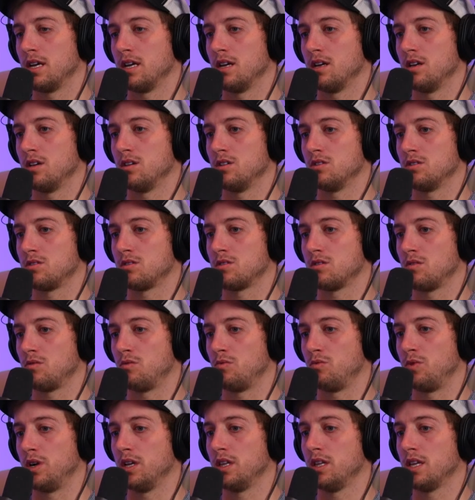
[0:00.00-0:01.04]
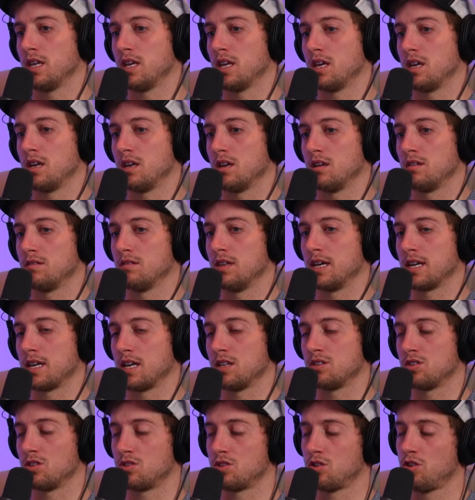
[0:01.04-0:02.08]
is really
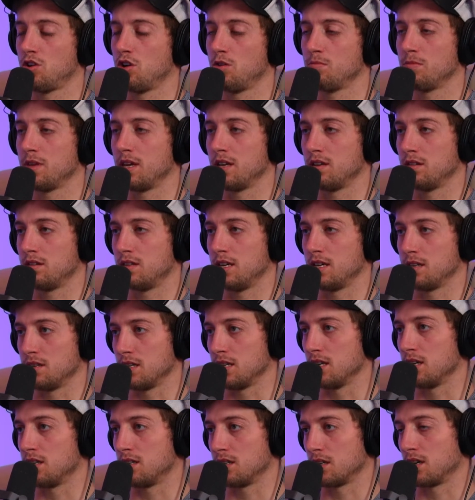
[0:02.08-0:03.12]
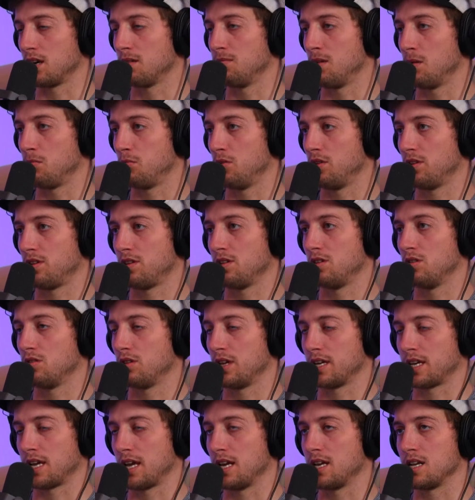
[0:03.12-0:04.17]
like, it's a term that they needed to come up with,
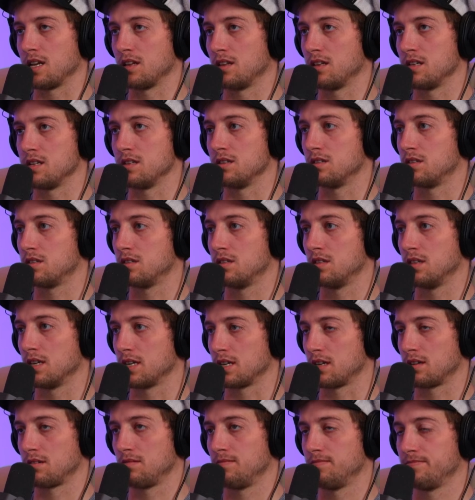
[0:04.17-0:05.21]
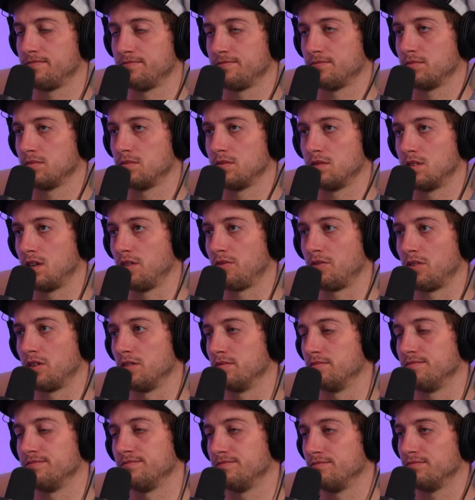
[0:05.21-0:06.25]
like any of these like
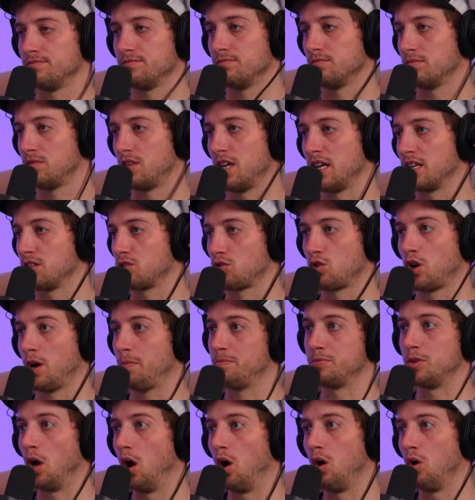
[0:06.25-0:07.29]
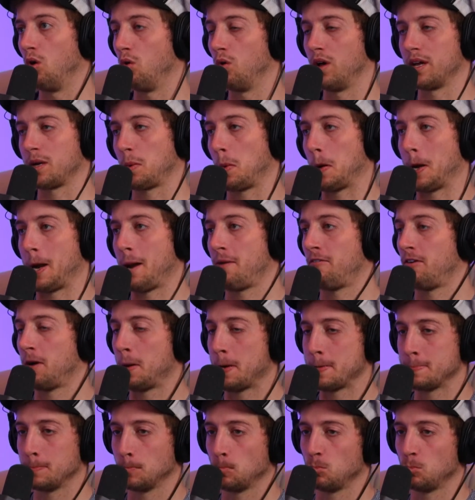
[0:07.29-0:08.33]
different things, crypto, like whatever.